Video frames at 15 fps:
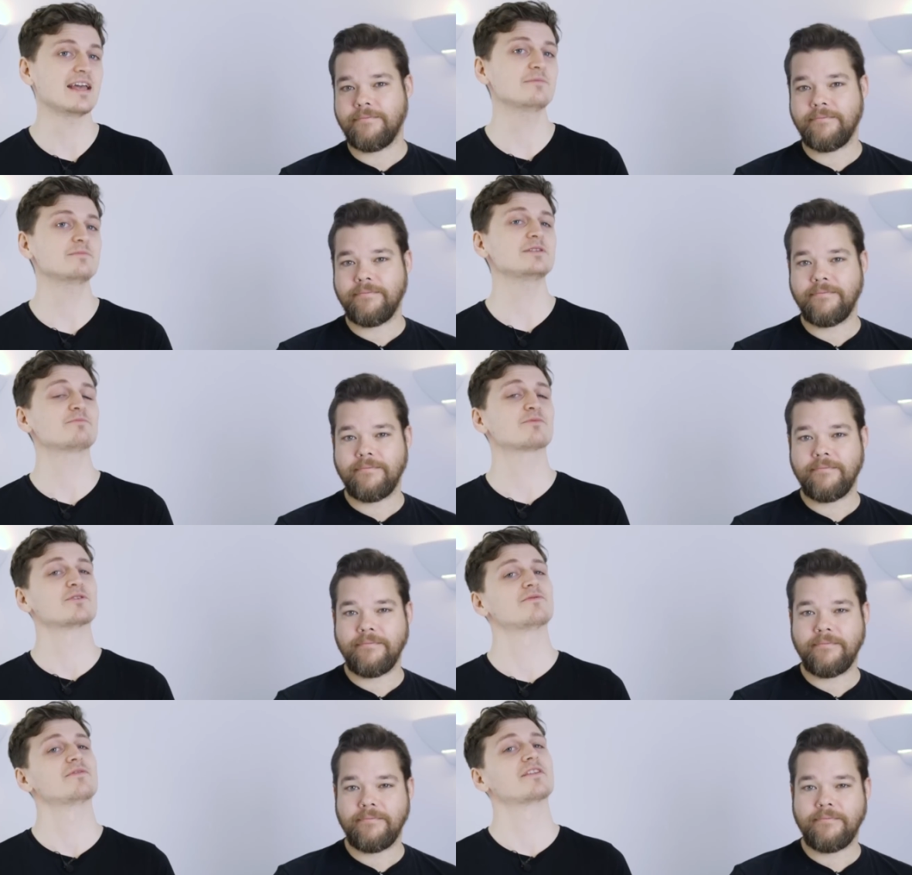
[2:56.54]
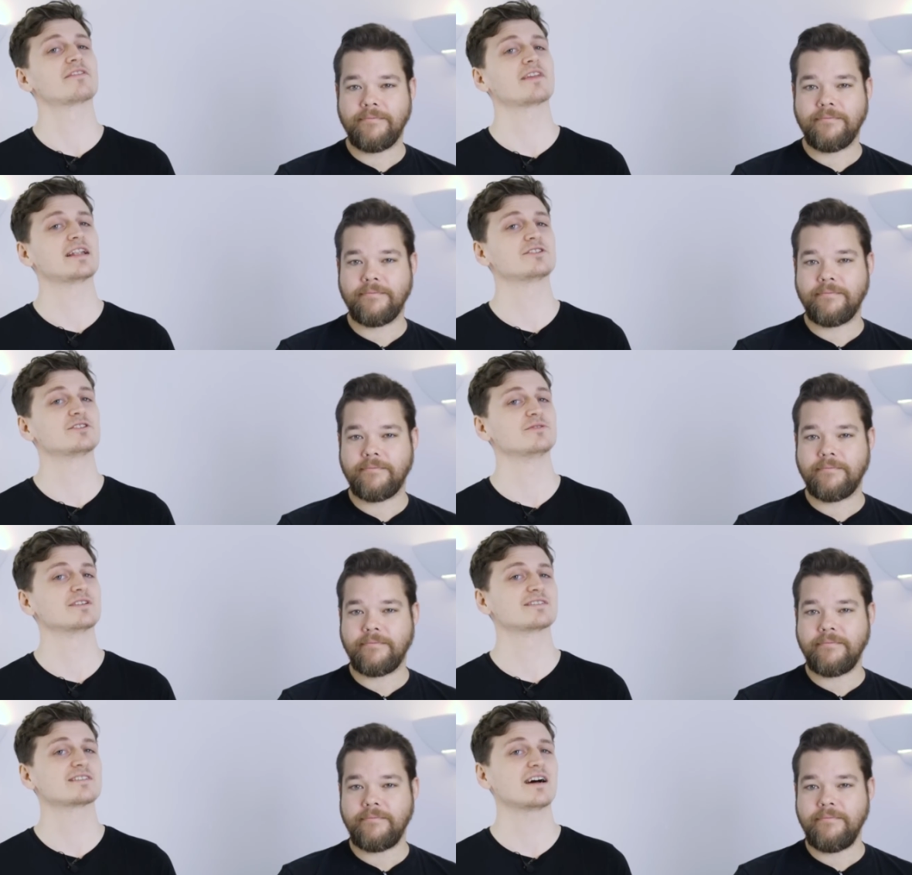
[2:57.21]
Speaker 1: AMD proved the Zen
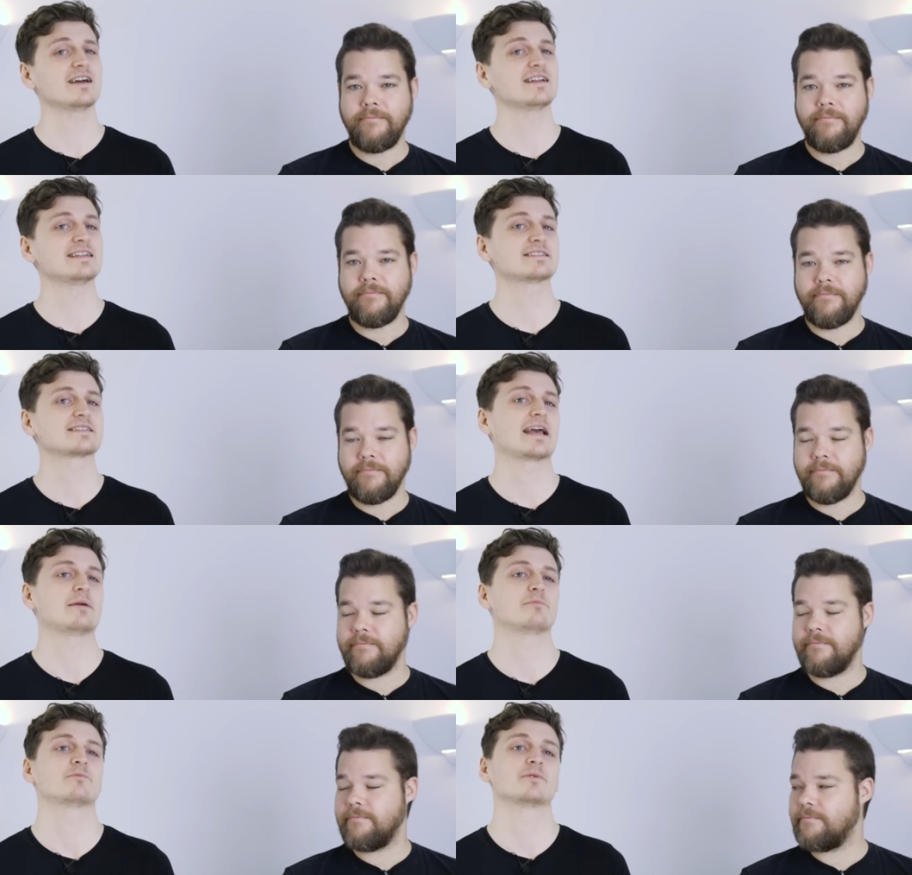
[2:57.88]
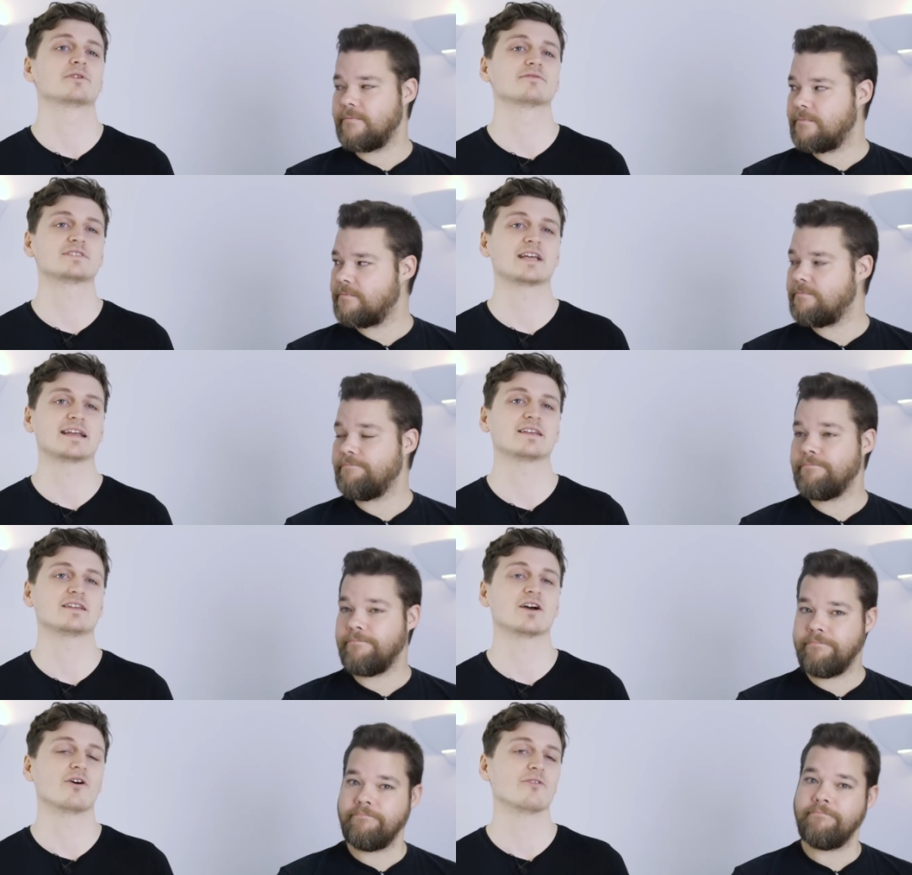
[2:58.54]
2 design is capable of
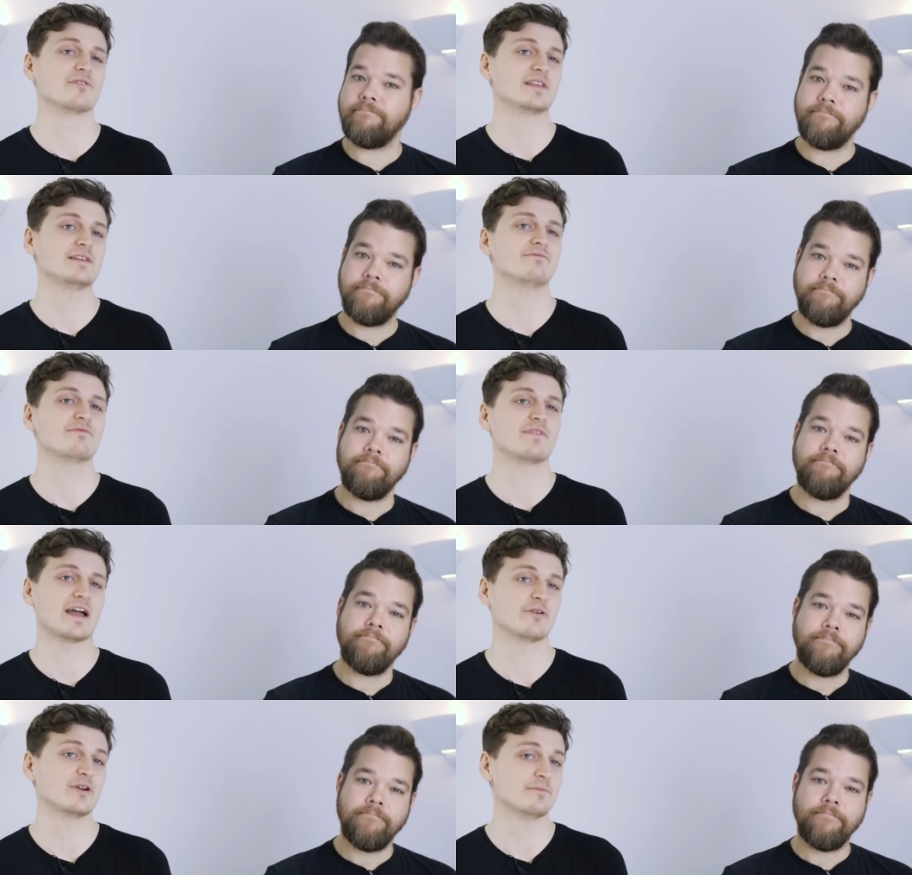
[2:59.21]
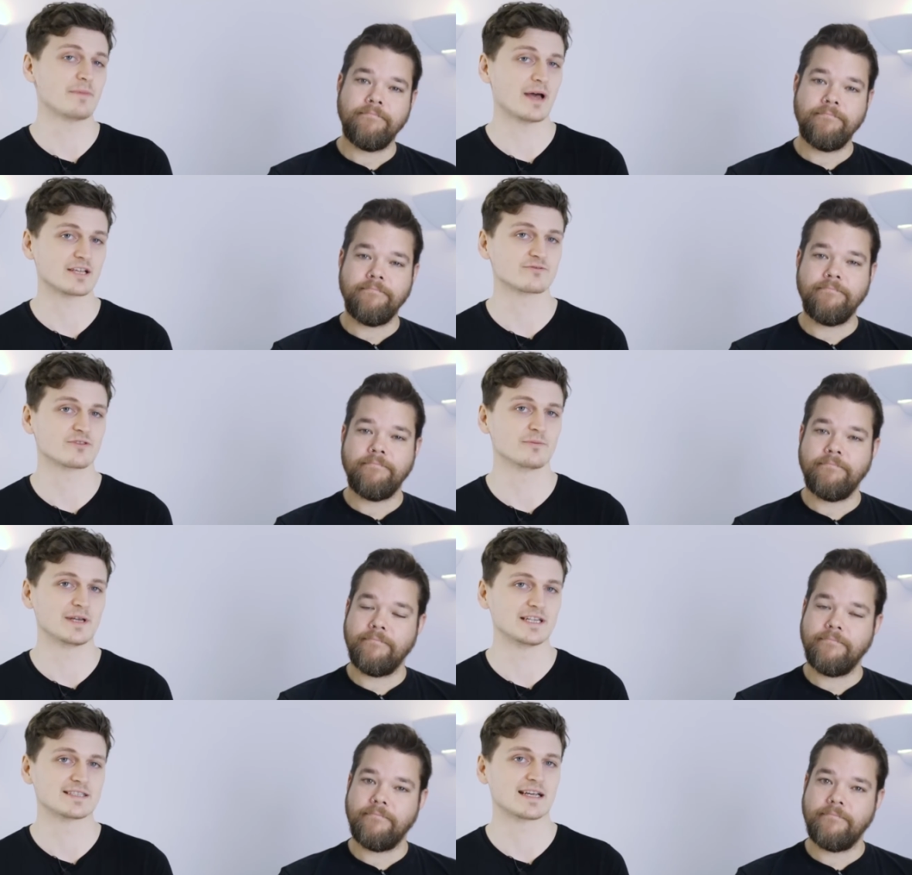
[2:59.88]
taking on the very best
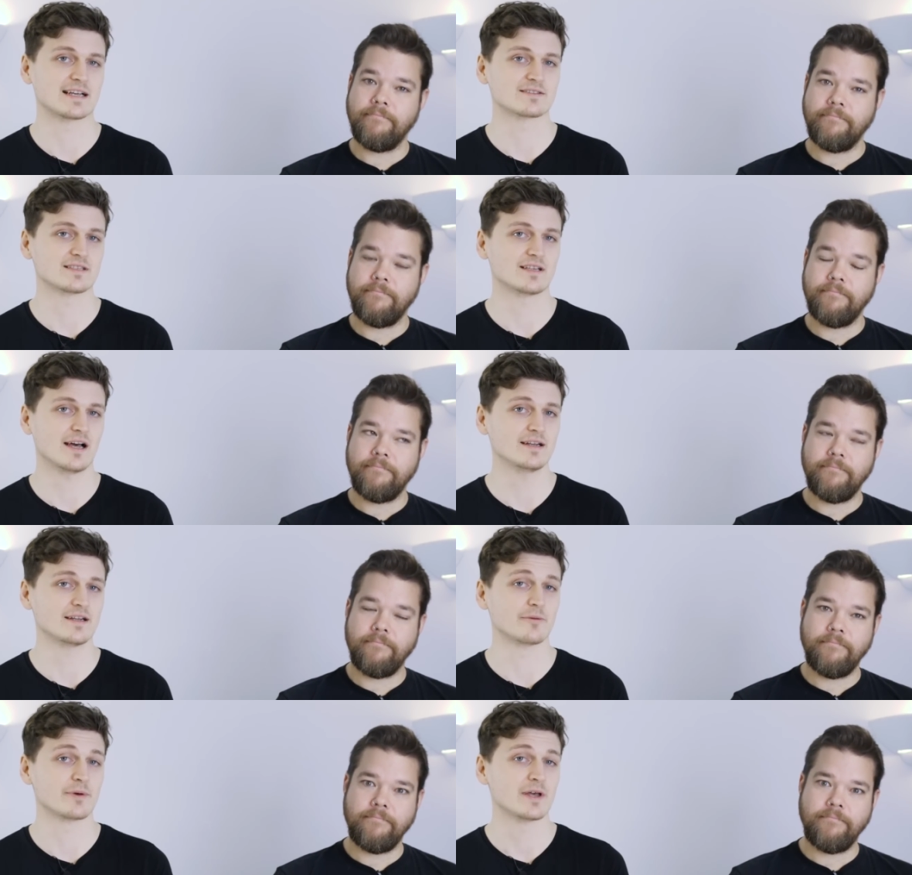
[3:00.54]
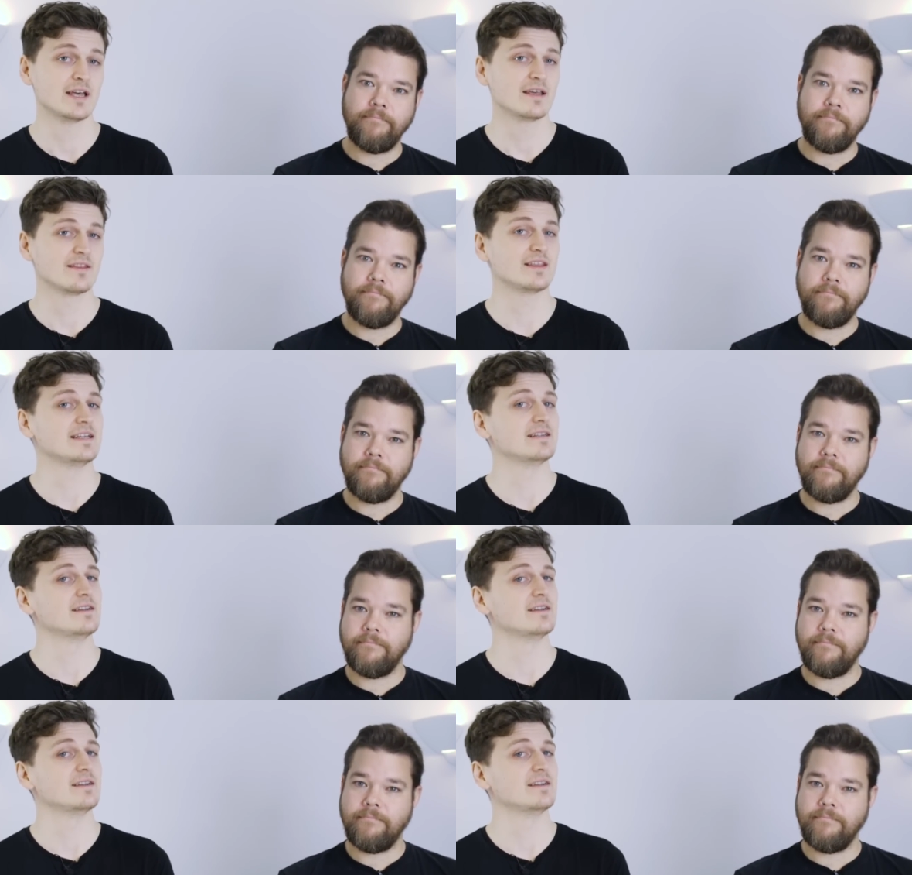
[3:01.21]
from Intel's lineup, the